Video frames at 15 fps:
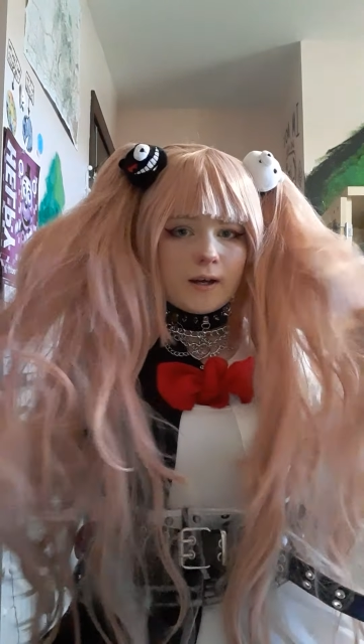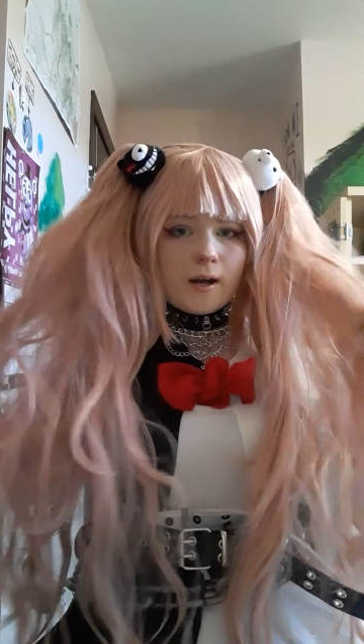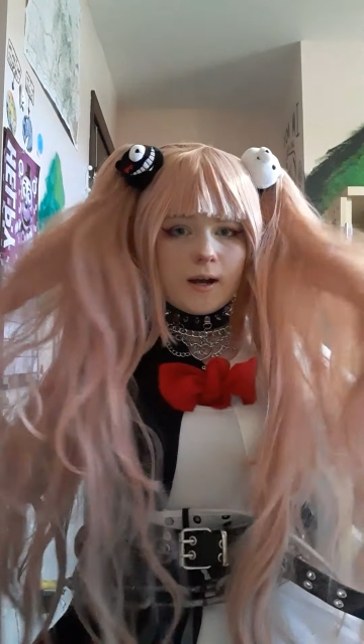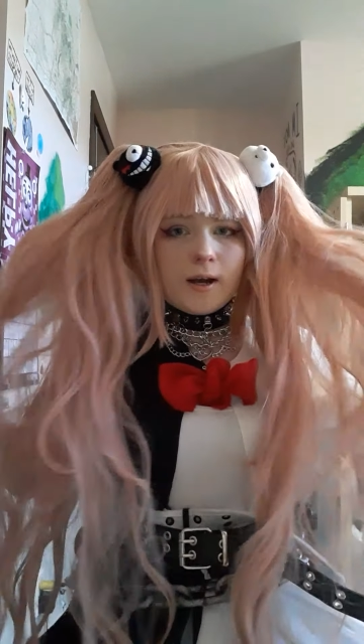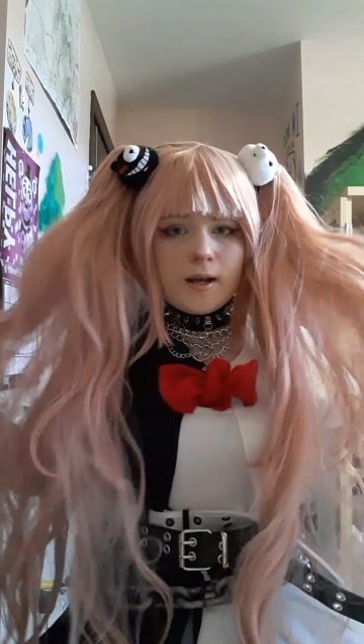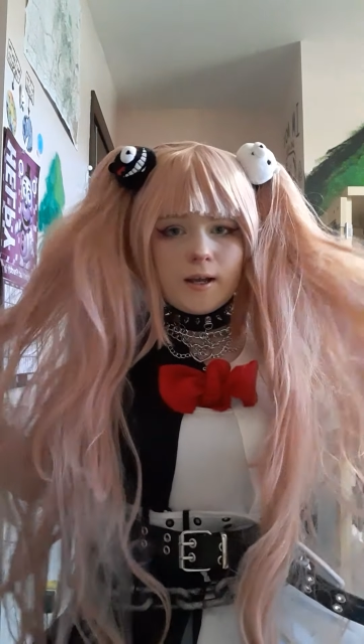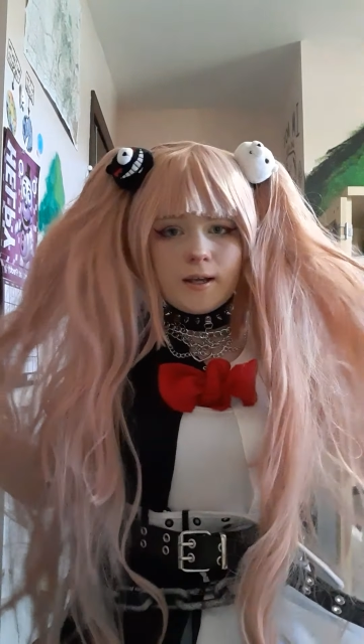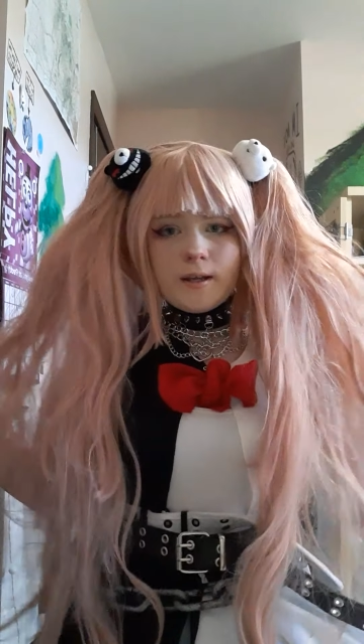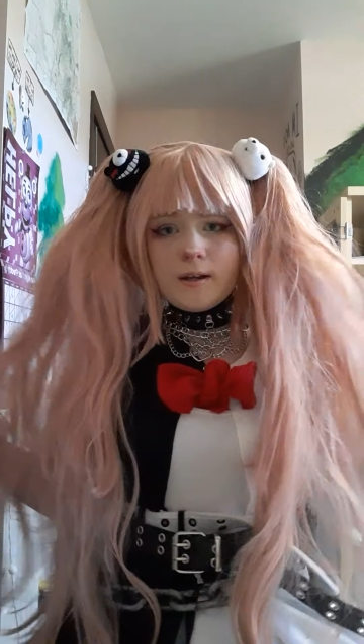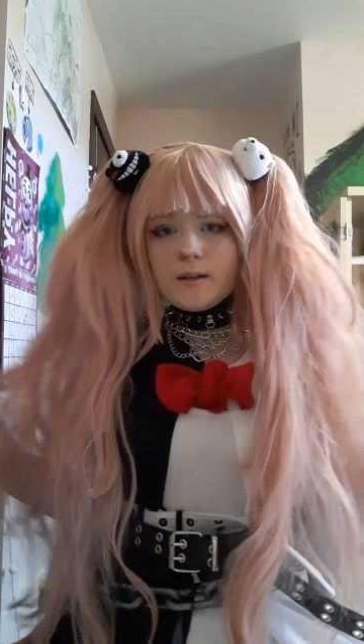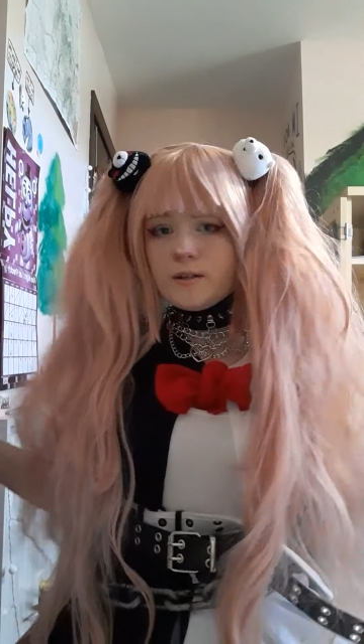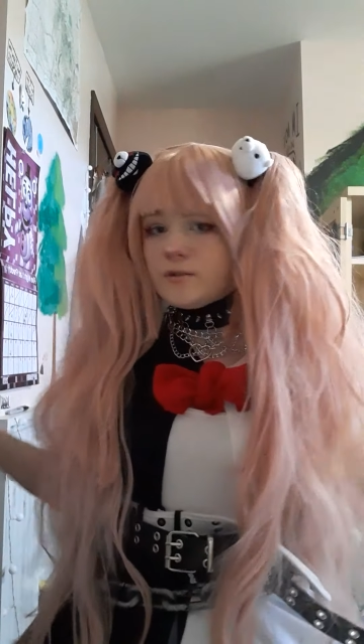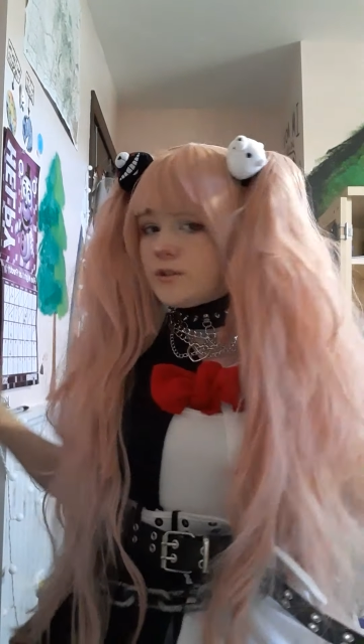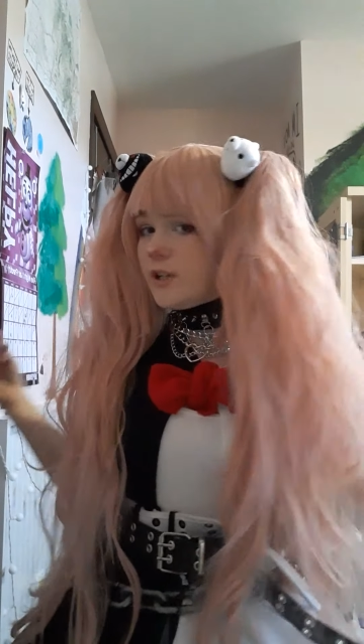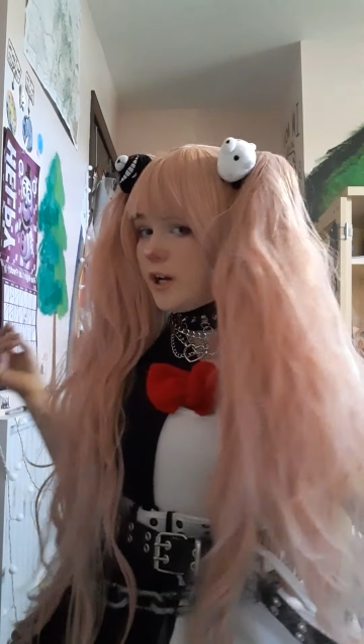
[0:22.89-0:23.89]
I
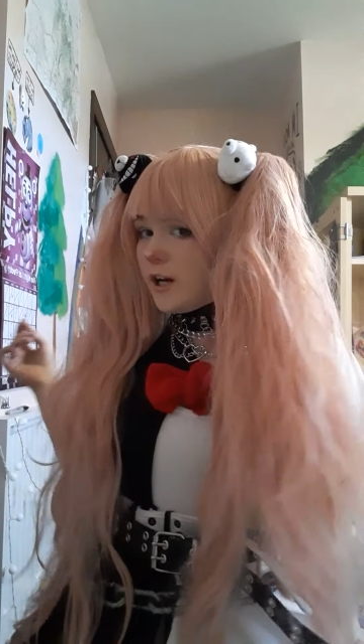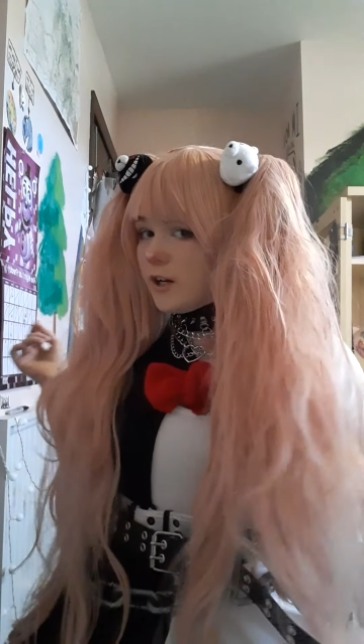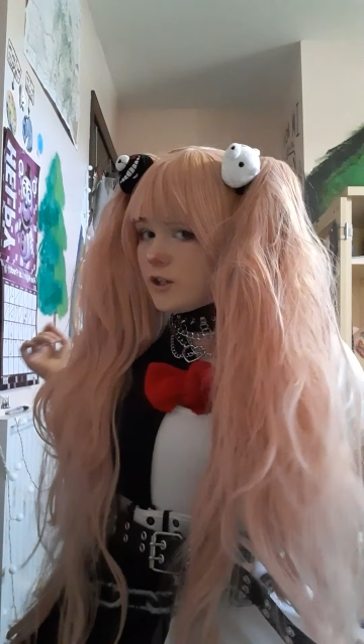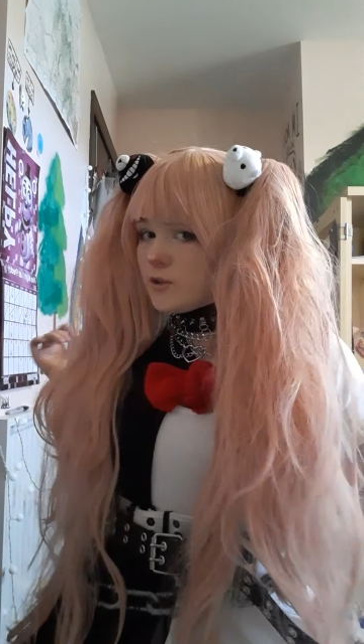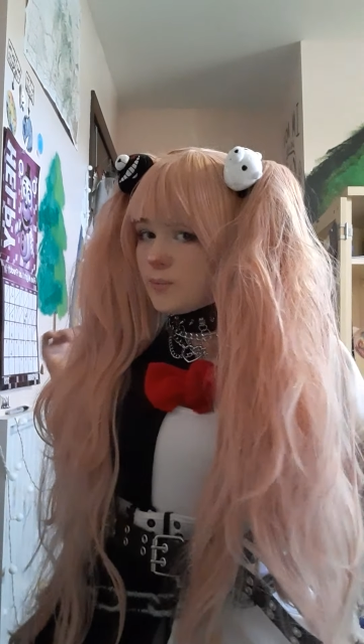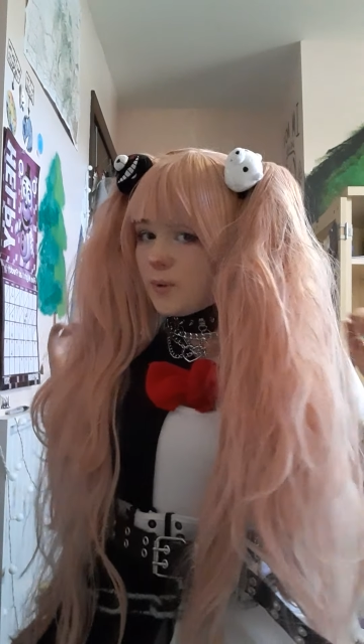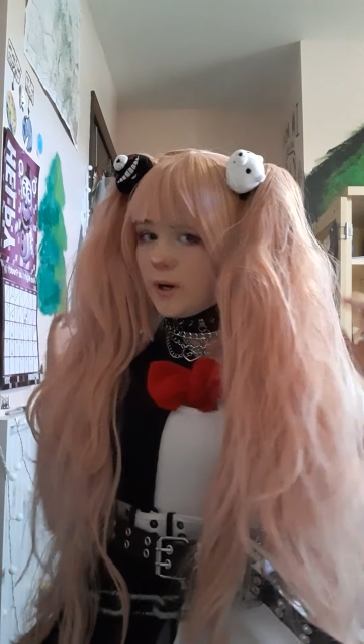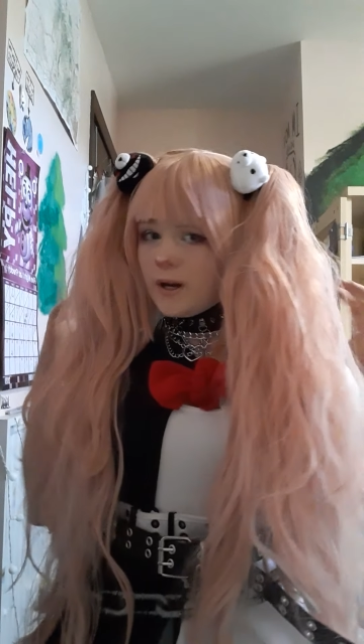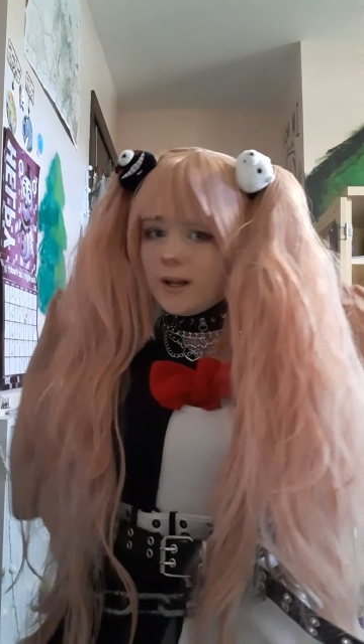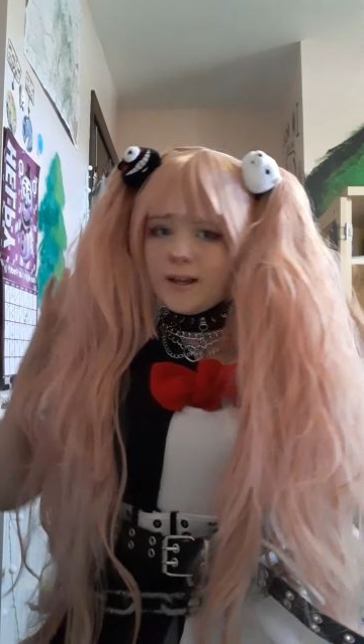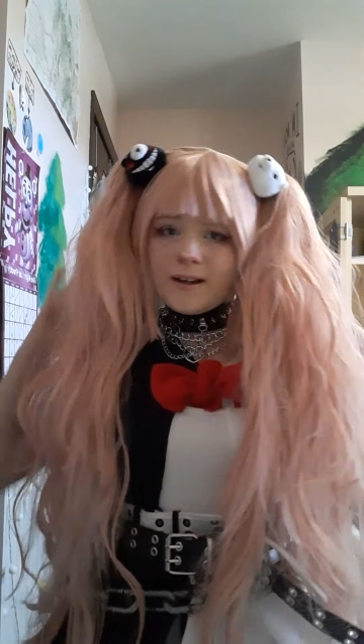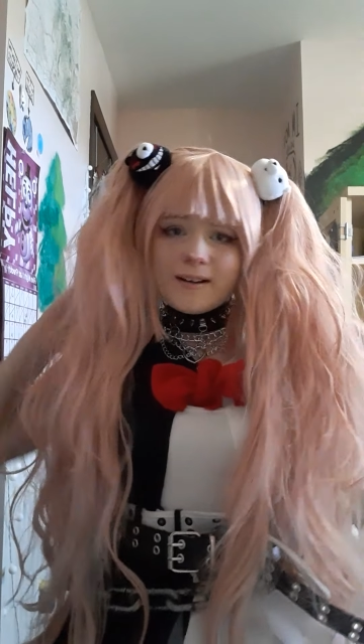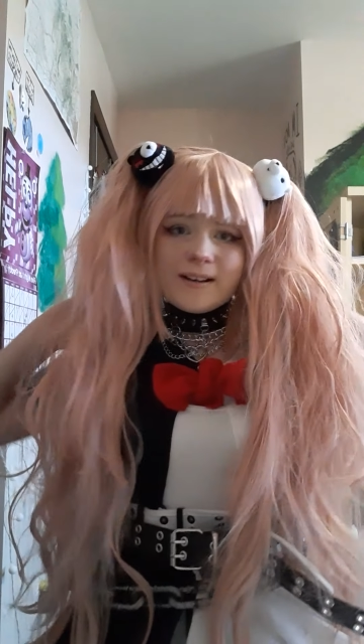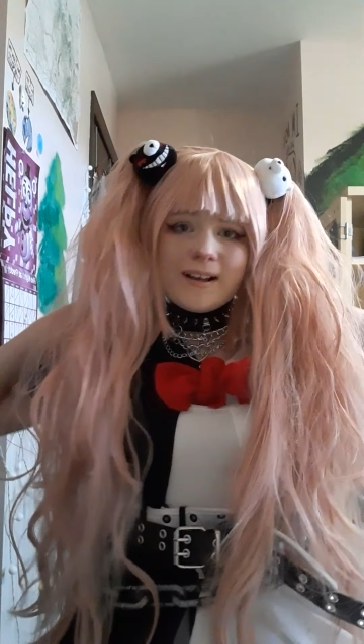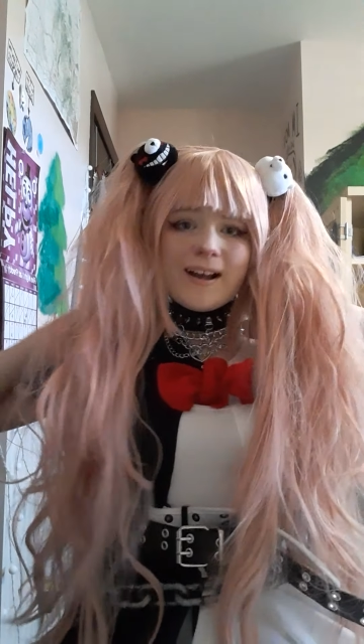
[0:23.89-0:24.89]
used hairspray.